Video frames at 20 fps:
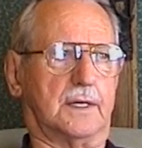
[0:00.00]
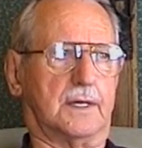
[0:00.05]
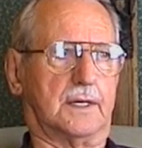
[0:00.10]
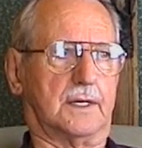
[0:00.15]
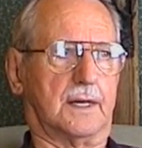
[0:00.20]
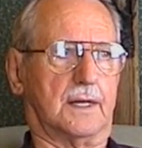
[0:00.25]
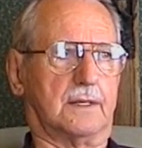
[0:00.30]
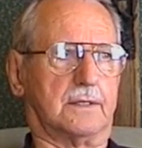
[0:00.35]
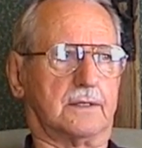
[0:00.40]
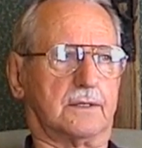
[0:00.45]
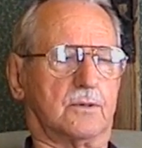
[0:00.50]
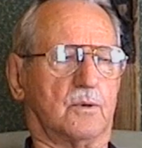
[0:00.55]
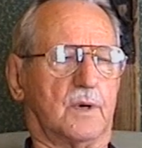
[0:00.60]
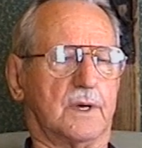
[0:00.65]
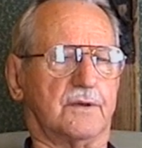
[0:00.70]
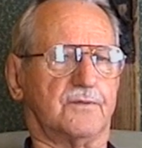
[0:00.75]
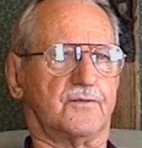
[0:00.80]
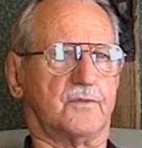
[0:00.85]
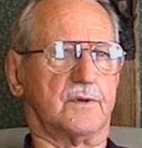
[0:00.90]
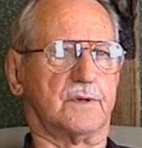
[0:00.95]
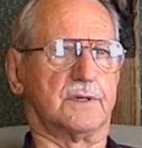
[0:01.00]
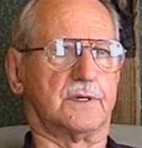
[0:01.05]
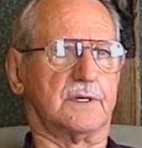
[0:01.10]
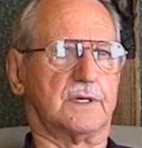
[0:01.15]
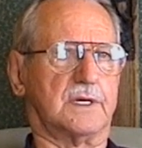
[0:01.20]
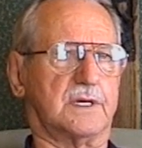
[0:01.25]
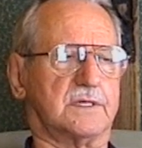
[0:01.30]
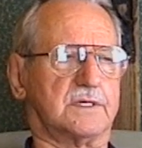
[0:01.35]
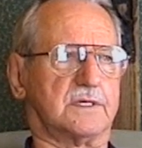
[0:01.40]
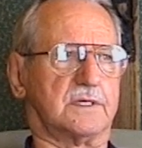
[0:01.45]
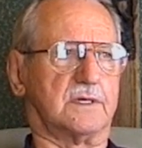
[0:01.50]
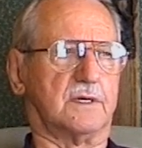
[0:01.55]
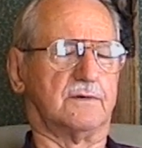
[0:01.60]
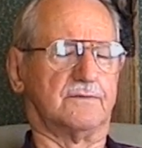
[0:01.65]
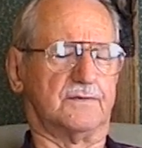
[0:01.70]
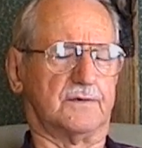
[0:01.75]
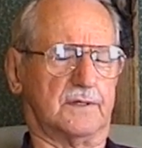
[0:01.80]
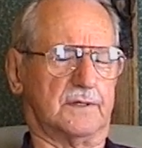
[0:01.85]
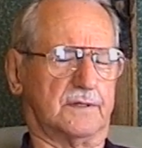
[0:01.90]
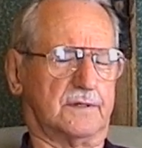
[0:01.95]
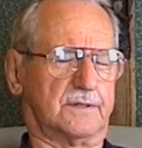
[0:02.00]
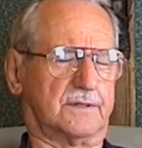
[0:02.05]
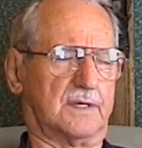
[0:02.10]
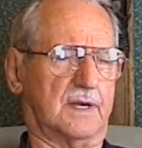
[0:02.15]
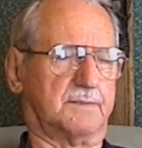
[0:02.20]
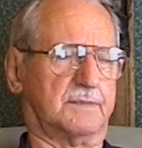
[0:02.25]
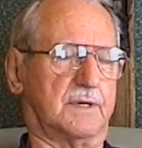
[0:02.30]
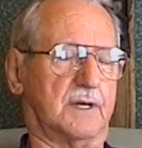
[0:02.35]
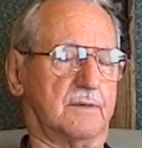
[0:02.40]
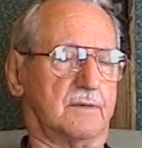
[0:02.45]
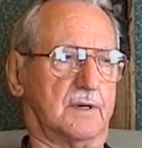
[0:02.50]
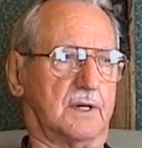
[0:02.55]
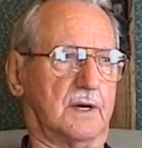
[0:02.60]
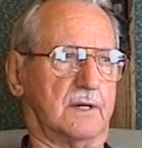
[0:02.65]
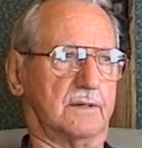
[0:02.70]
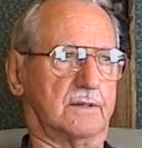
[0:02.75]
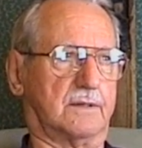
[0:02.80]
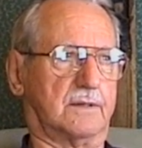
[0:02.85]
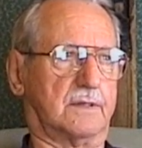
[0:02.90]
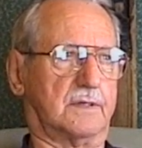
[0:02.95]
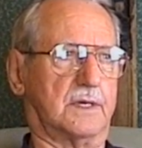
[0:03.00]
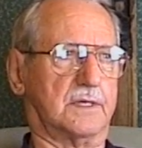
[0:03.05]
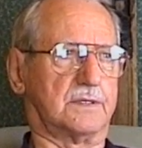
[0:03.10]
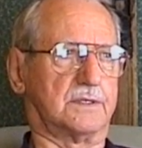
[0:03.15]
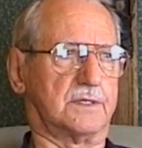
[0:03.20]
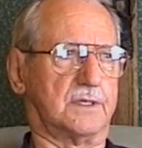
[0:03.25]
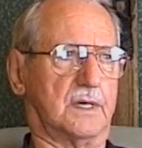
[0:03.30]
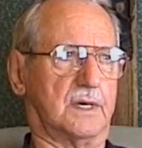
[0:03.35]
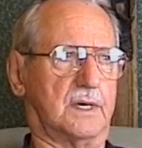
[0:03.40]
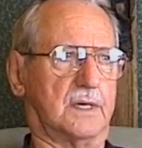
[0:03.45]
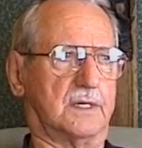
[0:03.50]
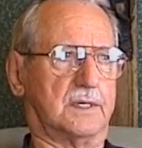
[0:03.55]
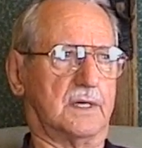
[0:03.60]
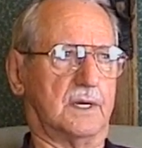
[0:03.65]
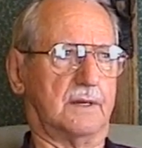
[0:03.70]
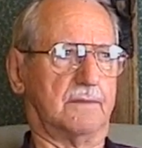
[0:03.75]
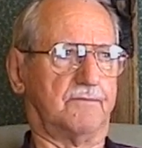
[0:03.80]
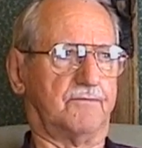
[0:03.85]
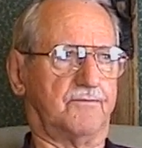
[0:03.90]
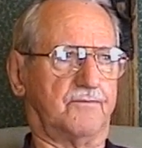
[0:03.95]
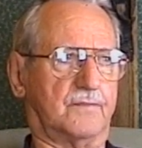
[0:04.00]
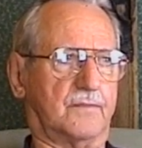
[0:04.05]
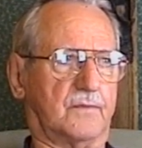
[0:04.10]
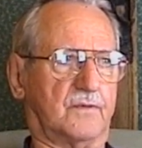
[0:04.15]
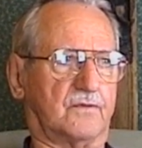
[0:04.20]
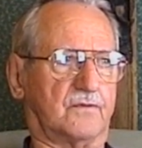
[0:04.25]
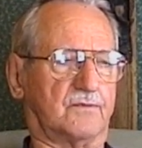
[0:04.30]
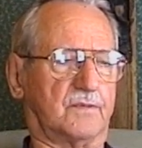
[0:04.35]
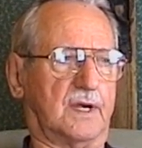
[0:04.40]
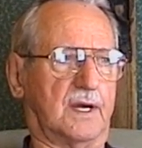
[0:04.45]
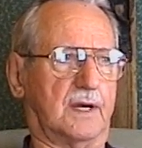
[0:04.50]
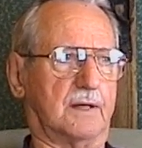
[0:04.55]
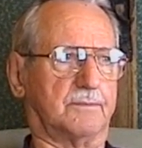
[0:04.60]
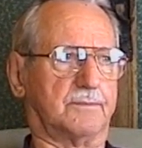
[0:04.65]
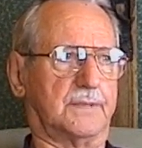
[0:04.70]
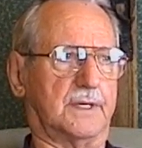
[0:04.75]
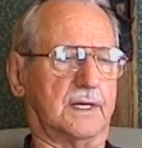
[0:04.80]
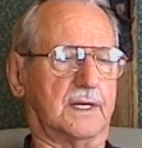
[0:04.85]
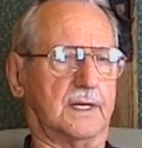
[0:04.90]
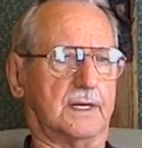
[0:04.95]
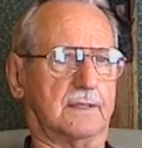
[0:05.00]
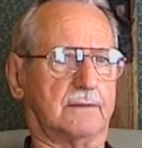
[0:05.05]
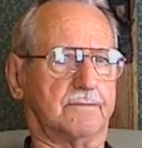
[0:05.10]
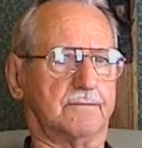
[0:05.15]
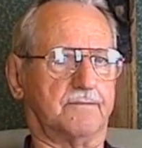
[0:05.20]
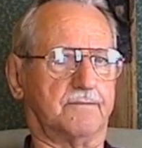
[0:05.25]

did. Uh, 24th of, De of uh, September, I was discharged uh -huh. from uh-huh. Camp Pickett.